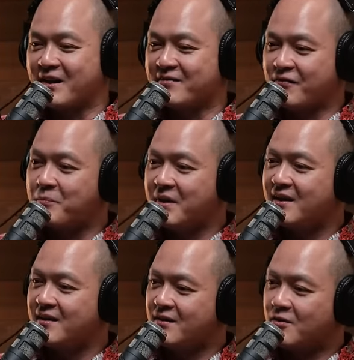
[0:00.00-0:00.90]
But for
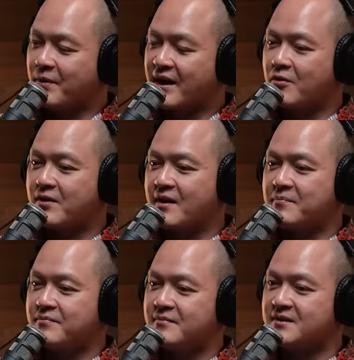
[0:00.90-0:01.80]
me, you know, when I look at
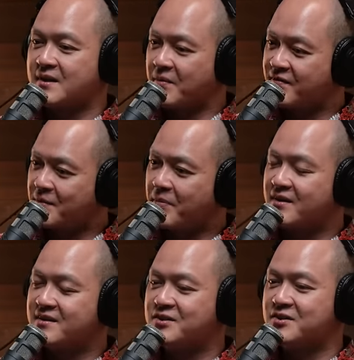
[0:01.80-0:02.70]
some of the
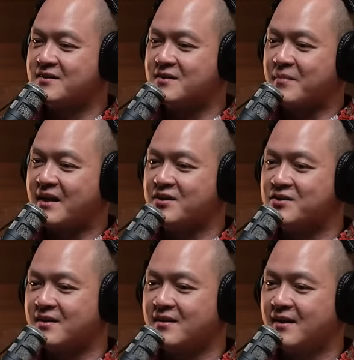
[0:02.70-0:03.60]
politicians in
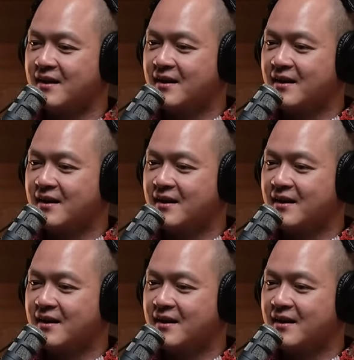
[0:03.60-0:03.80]
Malaysia,